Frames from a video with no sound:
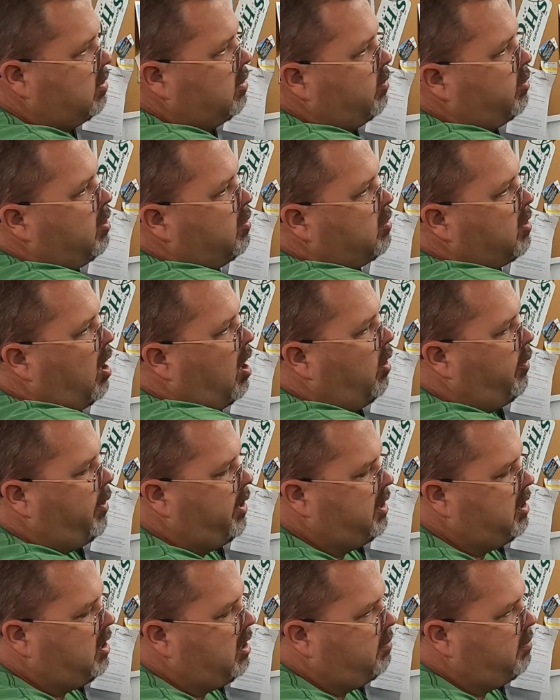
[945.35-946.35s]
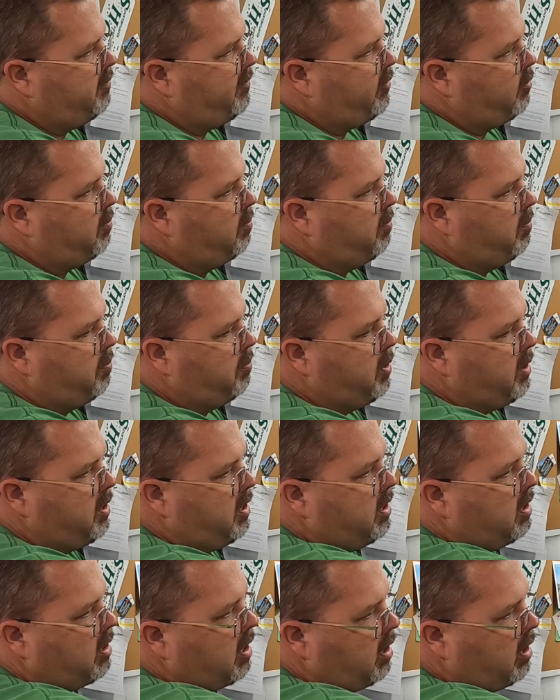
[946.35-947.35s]
It goes all the way up for putting
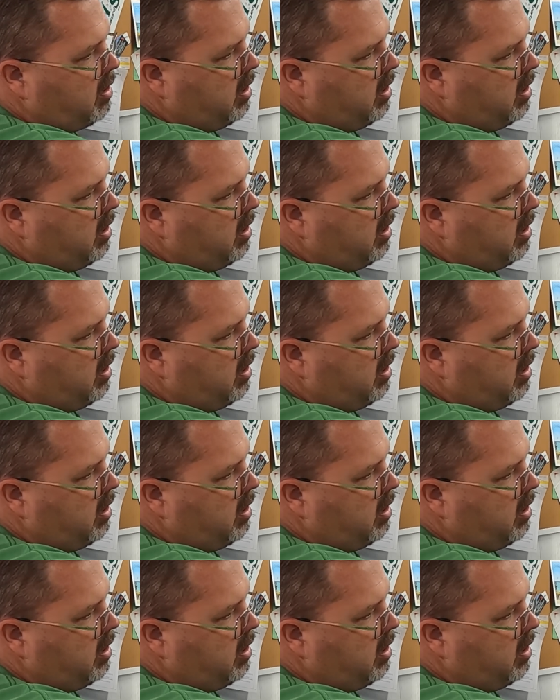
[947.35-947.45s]
in